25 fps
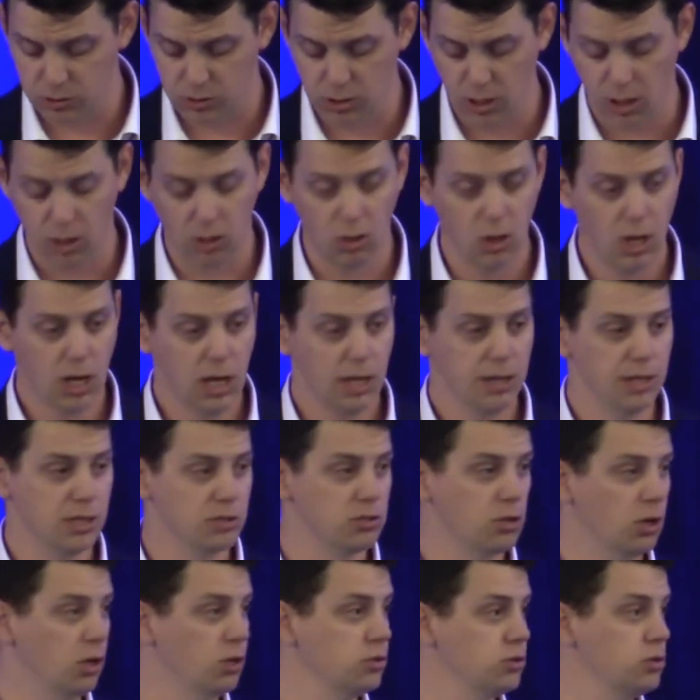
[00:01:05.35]
So
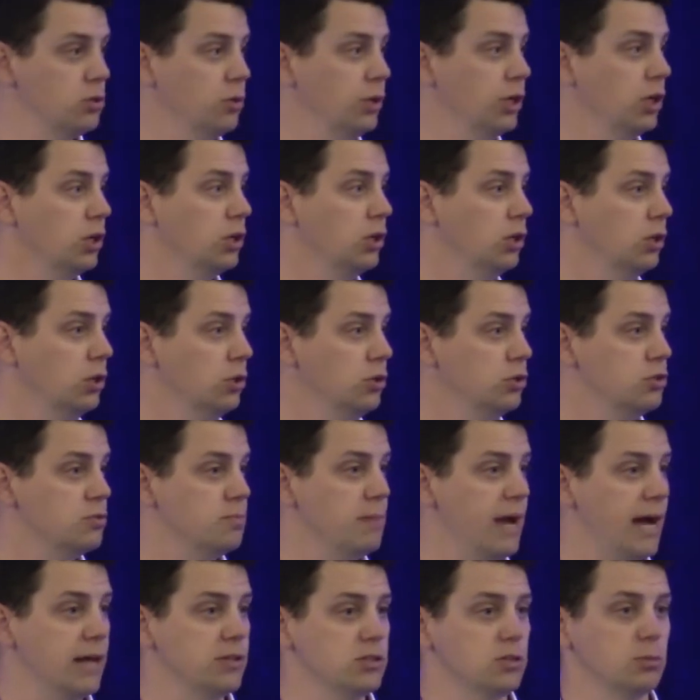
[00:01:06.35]
this also includes
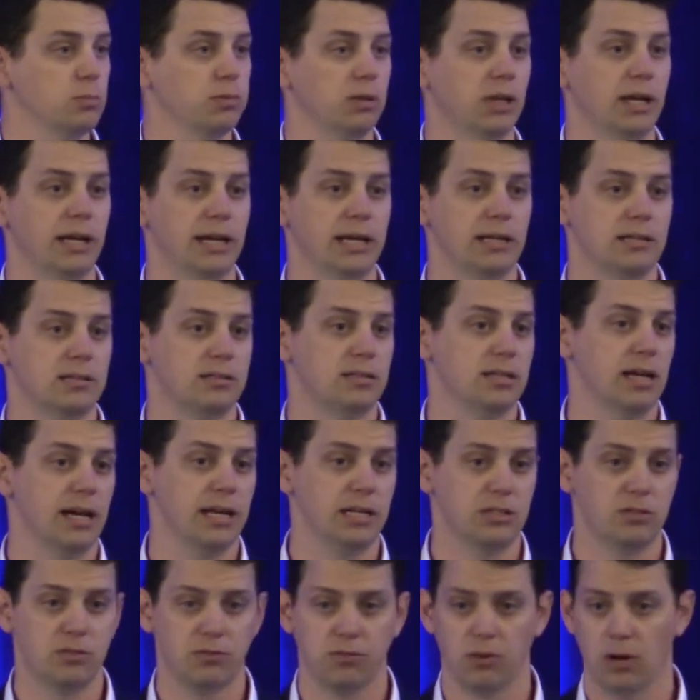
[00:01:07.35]
master planning
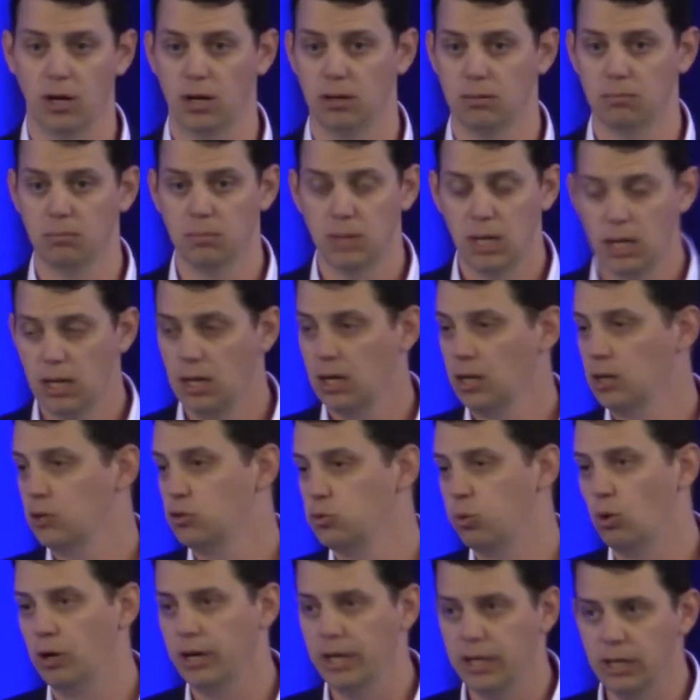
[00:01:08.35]
sites from
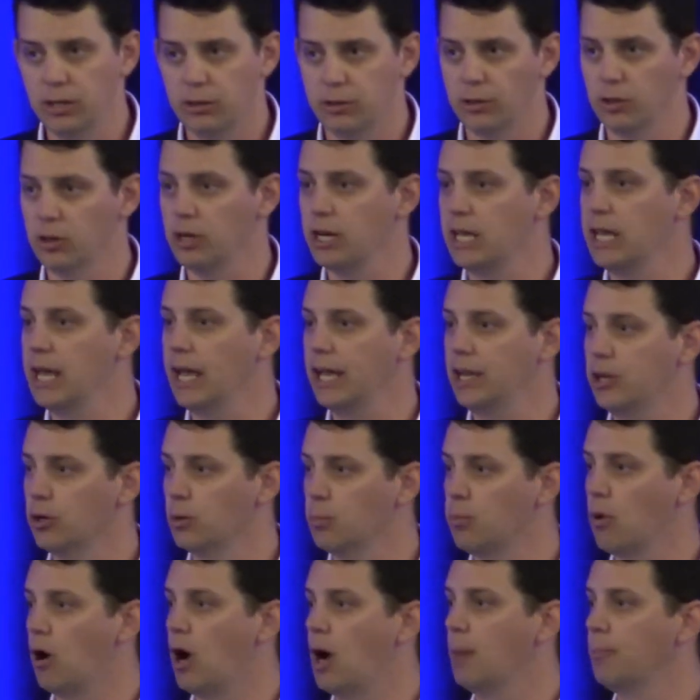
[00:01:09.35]
20, 30 acre
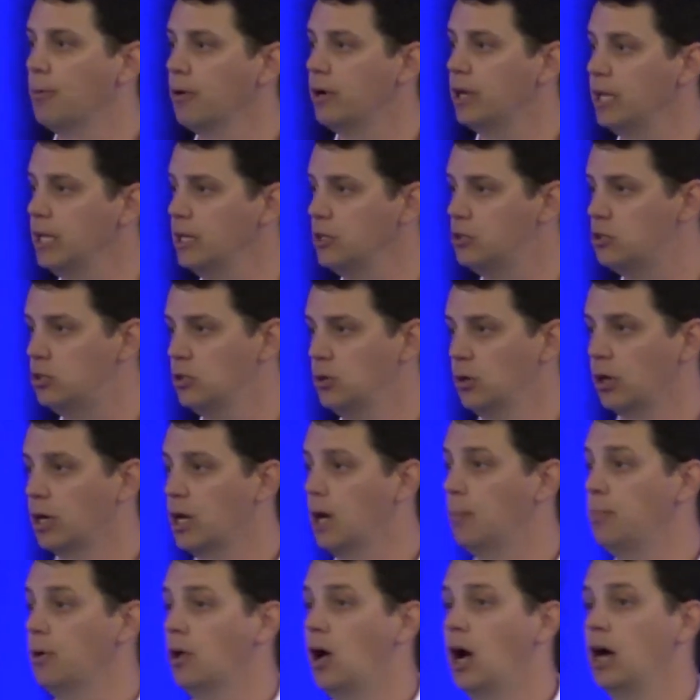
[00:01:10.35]
property to a
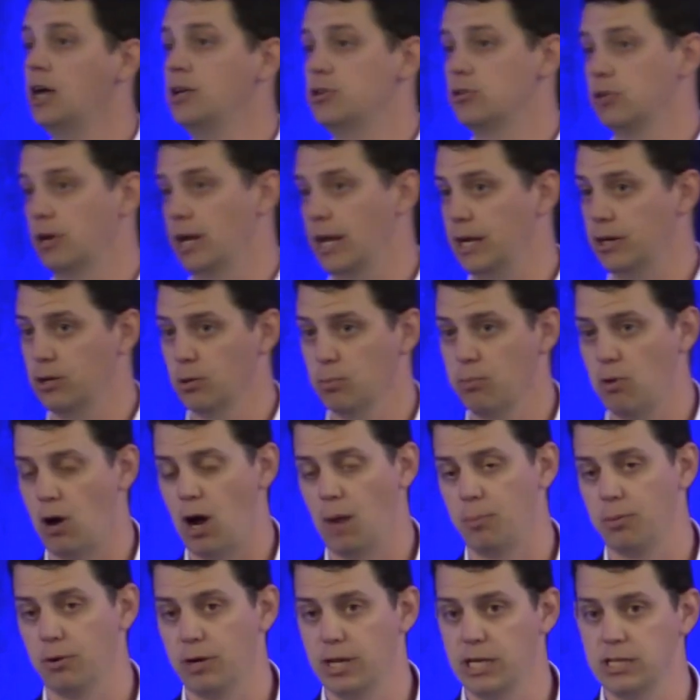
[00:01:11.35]
couple 100 acre
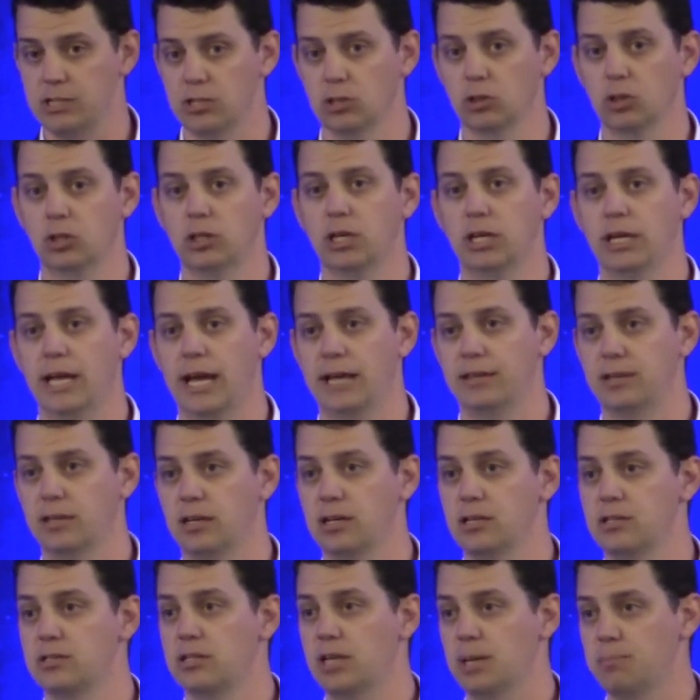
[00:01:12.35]
properties, and looking at the
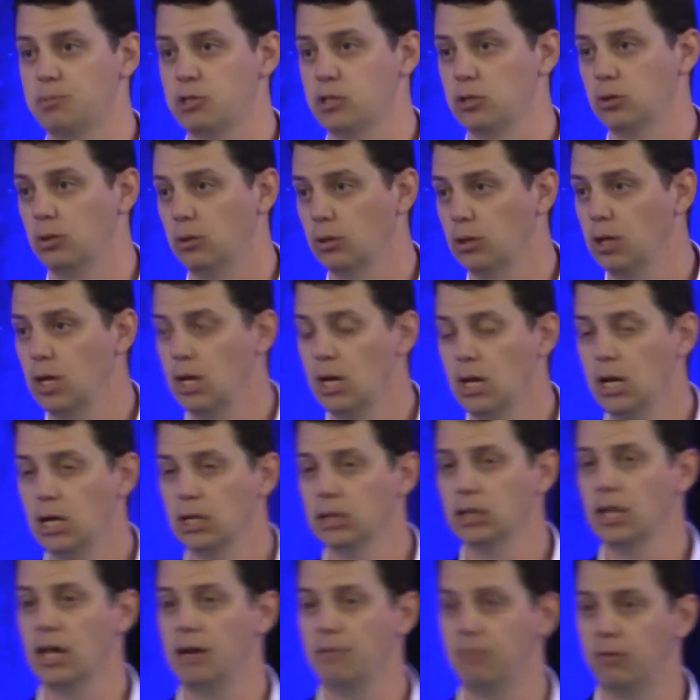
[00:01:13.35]
conceptual
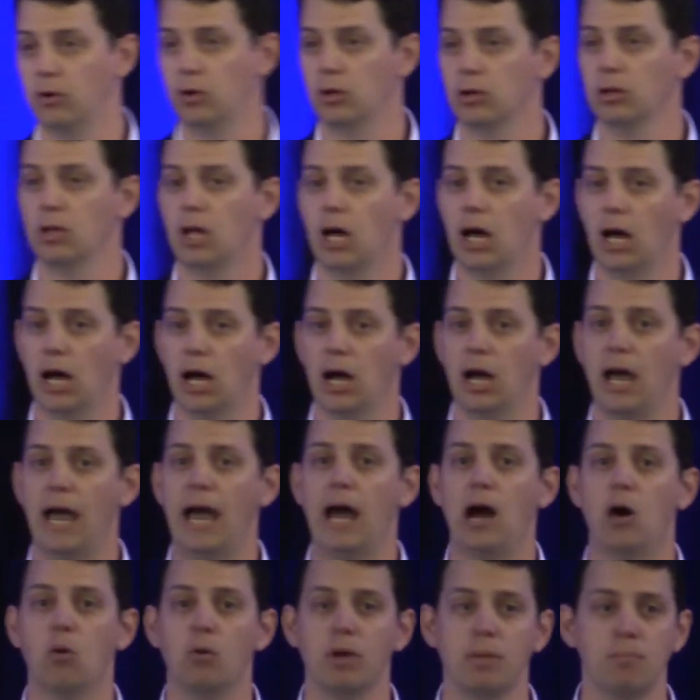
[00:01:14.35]
level,
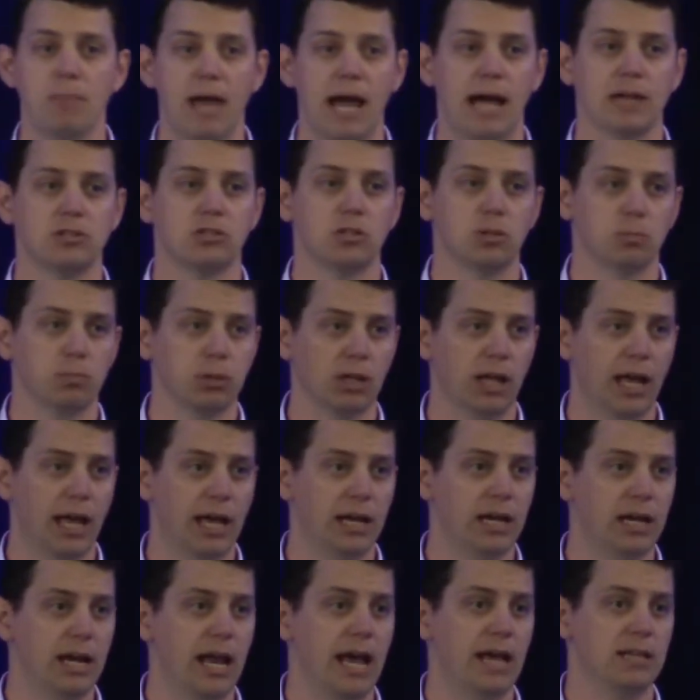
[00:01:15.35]
how we master
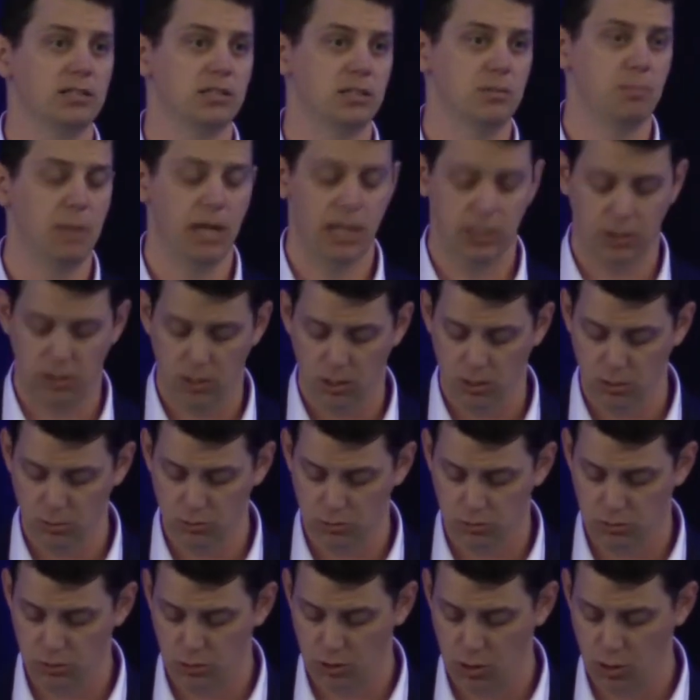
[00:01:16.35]
plan and estimate
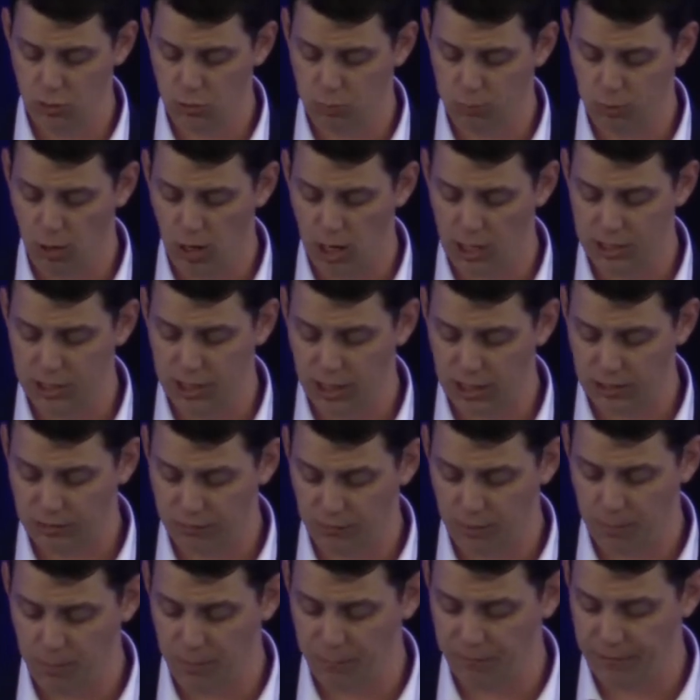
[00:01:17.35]
those projects
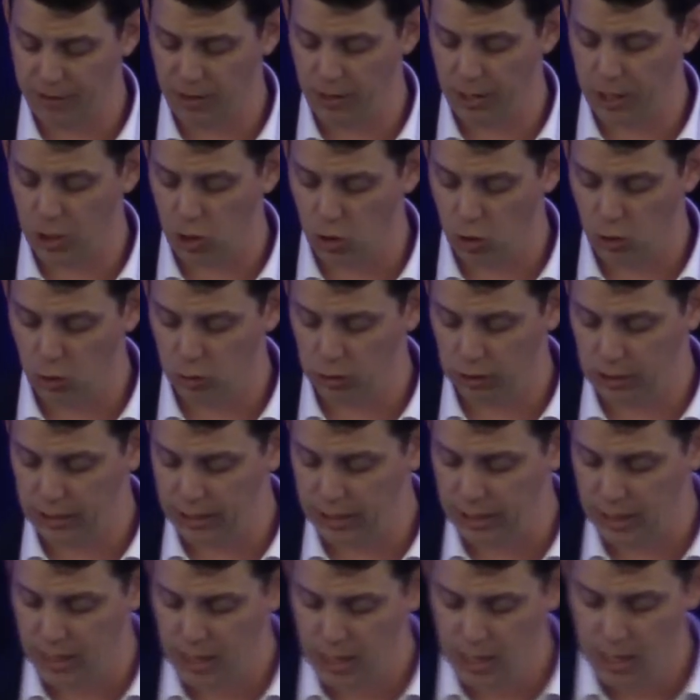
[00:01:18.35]
from a very
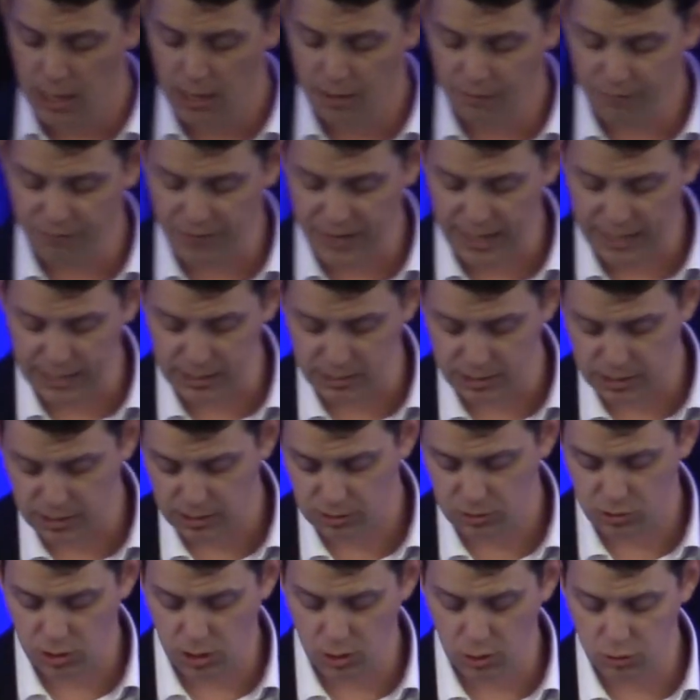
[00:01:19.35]
early phase.
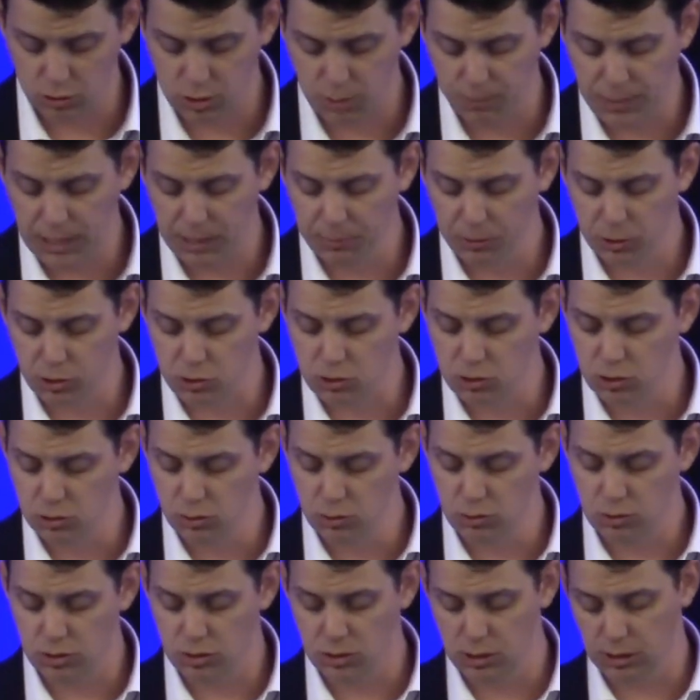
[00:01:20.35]
So to be able
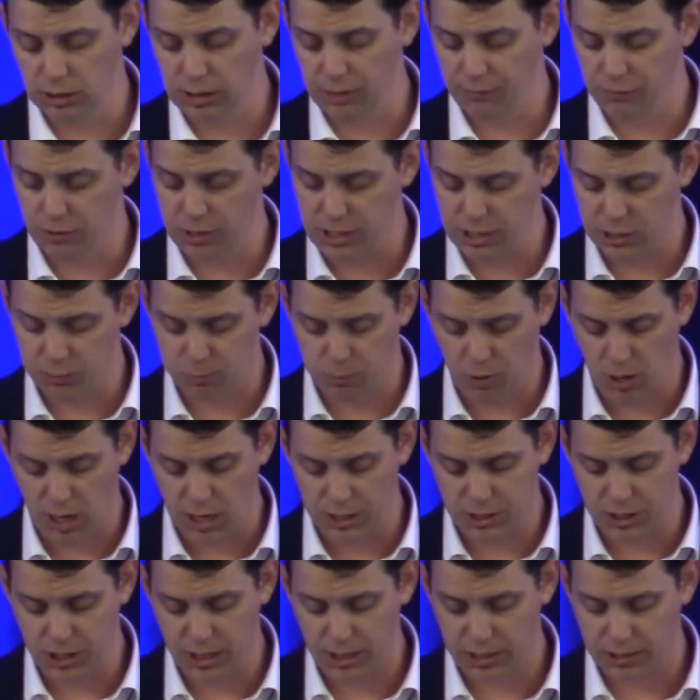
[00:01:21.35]
to deliver these
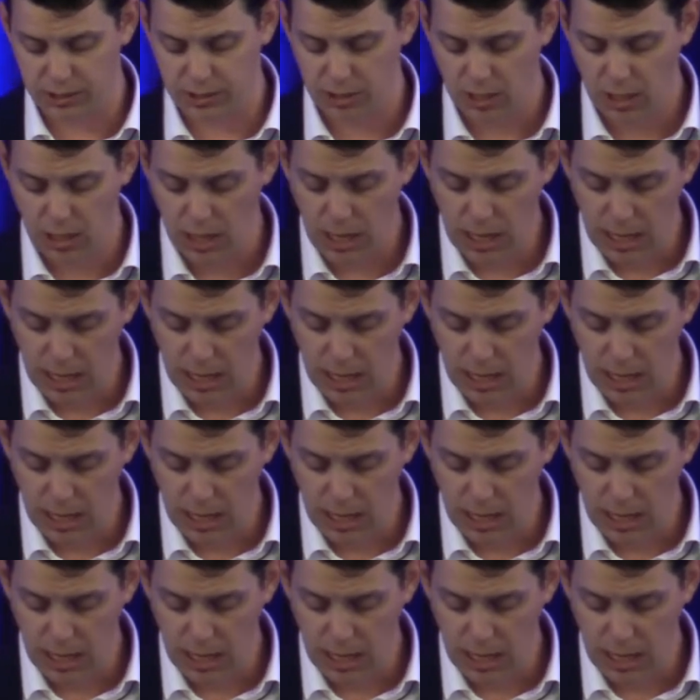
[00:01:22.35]
projects,